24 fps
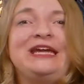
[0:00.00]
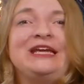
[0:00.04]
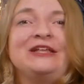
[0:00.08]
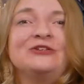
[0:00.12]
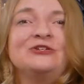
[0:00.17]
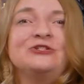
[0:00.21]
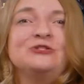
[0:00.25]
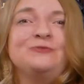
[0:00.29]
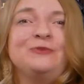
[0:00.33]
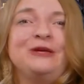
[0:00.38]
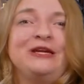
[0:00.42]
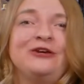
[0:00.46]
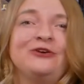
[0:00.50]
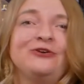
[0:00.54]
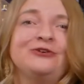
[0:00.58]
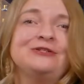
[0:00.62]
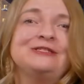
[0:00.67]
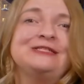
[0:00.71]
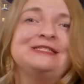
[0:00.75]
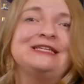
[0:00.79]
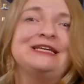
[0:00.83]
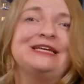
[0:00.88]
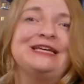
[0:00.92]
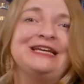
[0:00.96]
English
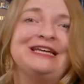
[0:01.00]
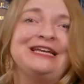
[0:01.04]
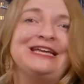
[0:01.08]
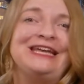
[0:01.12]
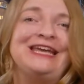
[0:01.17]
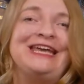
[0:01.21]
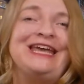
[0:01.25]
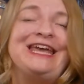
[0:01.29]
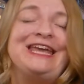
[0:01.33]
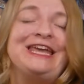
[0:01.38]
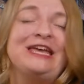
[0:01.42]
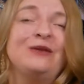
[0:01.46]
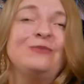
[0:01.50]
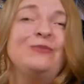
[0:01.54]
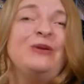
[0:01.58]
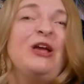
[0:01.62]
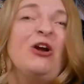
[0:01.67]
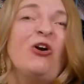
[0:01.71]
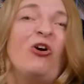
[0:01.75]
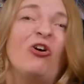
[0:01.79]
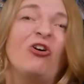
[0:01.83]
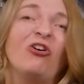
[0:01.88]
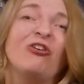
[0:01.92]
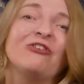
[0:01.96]
speakers, it can be
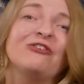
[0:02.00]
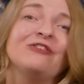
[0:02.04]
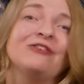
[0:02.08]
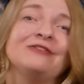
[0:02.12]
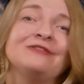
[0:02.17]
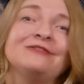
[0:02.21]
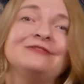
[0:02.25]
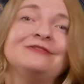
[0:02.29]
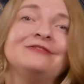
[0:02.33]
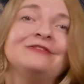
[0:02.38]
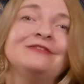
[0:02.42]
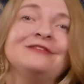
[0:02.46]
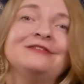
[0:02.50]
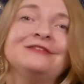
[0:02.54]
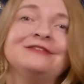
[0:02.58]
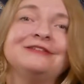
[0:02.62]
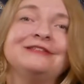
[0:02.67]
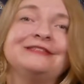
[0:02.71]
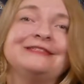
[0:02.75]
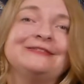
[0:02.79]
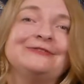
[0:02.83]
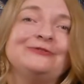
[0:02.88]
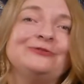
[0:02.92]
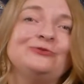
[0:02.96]
hard
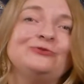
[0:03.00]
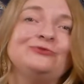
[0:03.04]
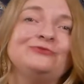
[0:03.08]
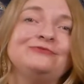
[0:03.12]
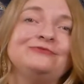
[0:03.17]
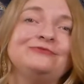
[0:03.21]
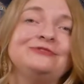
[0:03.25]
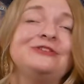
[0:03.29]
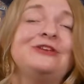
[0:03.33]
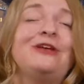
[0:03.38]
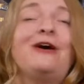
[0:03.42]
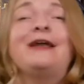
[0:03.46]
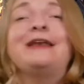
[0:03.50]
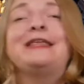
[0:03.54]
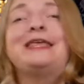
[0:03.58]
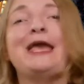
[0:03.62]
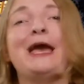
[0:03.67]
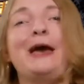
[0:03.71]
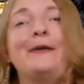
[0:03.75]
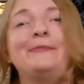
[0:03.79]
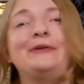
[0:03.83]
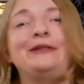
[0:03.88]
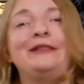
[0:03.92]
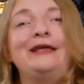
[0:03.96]
to not
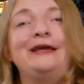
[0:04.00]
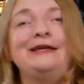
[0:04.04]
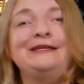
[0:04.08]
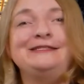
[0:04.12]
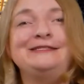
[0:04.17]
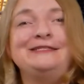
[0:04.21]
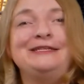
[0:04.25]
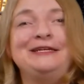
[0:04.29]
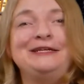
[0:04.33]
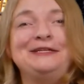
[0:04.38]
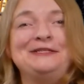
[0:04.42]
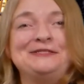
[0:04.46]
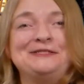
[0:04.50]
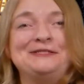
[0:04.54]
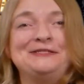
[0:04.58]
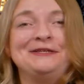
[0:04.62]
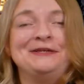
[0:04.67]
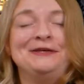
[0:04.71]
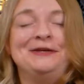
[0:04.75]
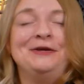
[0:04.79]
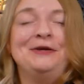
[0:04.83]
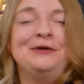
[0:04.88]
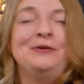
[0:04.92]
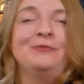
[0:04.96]
capitalize things.
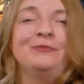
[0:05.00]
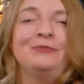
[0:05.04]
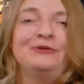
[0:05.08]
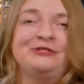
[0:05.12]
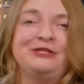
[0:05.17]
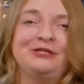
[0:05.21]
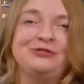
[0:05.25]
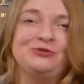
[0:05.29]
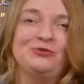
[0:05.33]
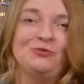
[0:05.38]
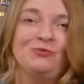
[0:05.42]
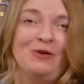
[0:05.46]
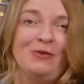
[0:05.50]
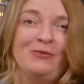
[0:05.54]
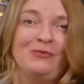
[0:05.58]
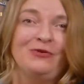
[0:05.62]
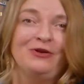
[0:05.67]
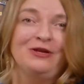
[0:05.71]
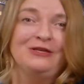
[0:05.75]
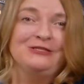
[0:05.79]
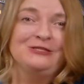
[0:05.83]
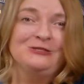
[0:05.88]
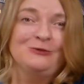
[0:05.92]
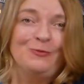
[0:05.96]
Just remember,
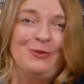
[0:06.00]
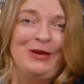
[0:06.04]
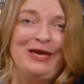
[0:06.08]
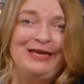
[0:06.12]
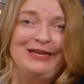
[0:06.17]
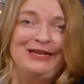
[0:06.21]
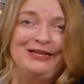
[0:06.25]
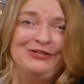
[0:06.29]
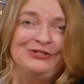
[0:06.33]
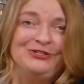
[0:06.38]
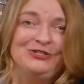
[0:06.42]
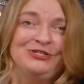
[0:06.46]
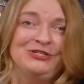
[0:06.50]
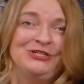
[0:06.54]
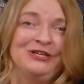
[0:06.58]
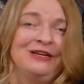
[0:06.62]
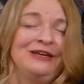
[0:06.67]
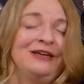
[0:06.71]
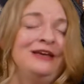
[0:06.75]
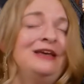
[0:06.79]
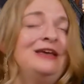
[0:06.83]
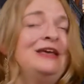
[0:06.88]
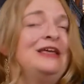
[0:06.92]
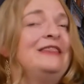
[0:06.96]
in Spanish,
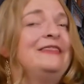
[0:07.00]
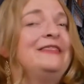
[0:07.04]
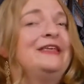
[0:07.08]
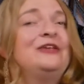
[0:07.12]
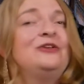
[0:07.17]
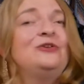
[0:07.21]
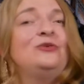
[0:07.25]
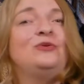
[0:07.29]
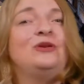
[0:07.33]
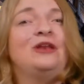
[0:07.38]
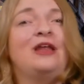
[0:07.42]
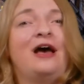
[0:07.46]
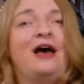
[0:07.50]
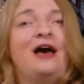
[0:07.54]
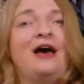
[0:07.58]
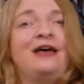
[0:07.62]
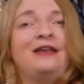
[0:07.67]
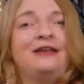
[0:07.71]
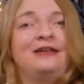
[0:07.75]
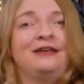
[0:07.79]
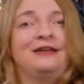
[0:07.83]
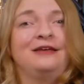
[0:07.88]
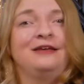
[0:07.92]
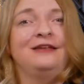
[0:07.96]
they do
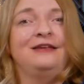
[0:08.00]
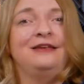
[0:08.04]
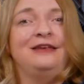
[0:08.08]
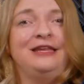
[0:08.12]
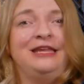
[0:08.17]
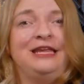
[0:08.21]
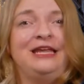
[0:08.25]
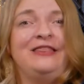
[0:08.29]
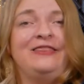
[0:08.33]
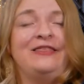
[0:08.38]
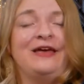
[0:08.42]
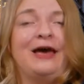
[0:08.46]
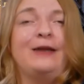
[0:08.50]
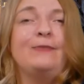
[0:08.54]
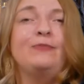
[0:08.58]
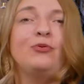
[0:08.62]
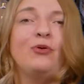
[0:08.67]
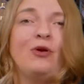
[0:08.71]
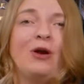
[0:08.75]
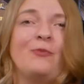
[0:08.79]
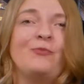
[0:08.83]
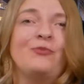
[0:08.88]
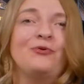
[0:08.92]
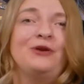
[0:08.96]
not need that
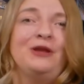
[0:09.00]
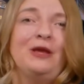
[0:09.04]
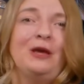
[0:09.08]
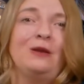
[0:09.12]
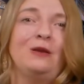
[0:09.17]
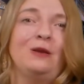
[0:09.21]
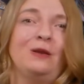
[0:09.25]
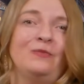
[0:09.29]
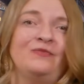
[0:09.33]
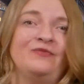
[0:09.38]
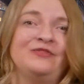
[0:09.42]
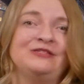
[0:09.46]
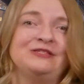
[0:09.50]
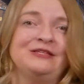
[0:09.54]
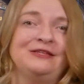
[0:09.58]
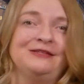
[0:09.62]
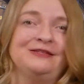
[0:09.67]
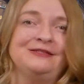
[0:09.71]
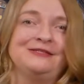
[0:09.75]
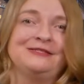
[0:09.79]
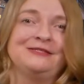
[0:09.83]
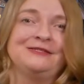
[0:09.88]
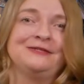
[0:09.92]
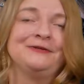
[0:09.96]
proper noun
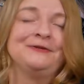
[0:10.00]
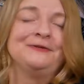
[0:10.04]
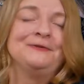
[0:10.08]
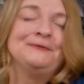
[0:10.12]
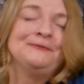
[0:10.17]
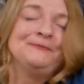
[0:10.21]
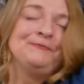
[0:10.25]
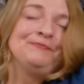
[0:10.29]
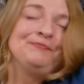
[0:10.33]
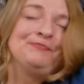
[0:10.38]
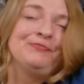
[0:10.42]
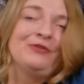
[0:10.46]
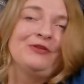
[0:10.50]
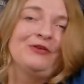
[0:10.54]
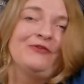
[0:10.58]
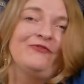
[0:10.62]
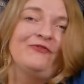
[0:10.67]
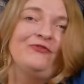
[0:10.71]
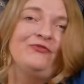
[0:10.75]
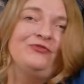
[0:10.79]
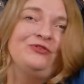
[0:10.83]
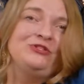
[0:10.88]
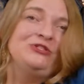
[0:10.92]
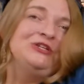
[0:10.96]
emphasis
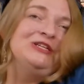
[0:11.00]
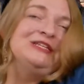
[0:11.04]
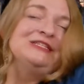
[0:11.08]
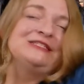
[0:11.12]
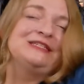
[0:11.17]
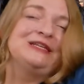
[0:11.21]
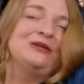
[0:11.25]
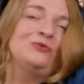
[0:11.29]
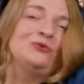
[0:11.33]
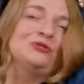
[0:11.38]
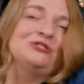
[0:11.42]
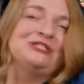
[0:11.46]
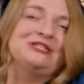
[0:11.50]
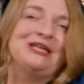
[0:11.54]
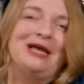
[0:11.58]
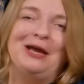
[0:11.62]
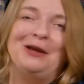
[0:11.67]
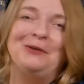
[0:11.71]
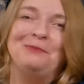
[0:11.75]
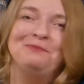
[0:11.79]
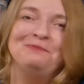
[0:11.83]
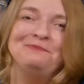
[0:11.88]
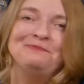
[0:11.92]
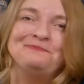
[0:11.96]
to distinguish
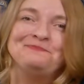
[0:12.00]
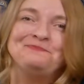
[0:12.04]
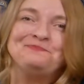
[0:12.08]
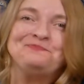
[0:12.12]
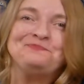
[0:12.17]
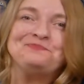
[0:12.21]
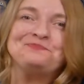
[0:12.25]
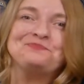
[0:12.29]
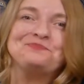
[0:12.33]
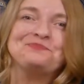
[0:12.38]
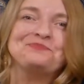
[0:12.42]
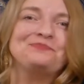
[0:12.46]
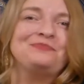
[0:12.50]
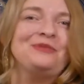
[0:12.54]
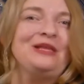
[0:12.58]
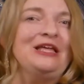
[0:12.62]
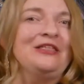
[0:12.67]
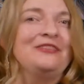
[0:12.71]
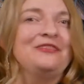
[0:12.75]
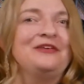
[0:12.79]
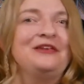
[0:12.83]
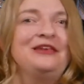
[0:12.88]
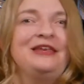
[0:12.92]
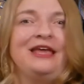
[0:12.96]
time.
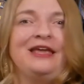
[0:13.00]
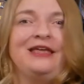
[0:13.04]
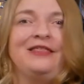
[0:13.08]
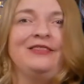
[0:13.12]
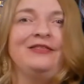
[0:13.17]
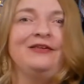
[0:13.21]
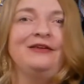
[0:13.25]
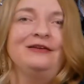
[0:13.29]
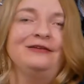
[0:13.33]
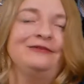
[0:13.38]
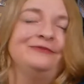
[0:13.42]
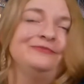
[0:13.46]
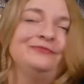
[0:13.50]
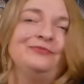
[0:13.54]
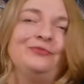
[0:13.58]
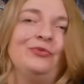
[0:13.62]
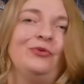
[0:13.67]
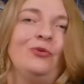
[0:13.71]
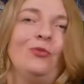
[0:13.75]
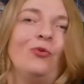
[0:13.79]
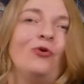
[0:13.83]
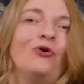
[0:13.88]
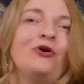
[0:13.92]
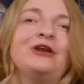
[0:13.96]
The
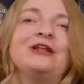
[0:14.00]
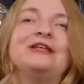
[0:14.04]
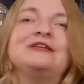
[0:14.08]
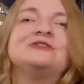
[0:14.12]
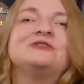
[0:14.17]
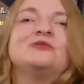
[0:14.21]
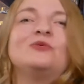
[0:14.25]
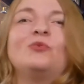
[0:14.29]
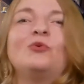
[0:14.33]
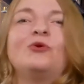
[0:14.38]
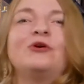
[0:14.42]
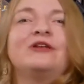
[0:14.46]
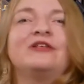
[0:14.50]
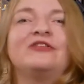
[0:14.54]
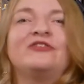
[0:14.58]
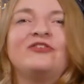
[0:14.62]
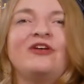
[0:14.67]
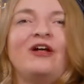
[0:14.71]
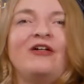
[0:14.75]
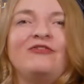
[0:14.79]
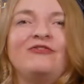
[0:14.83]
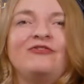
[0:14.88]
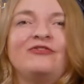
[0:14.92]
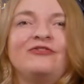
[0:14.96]
word is the word
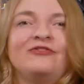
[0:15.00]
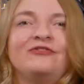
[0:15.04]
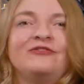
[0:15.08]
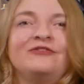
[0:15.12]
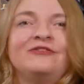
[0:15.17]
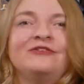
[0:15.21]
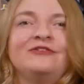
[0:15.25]
itself.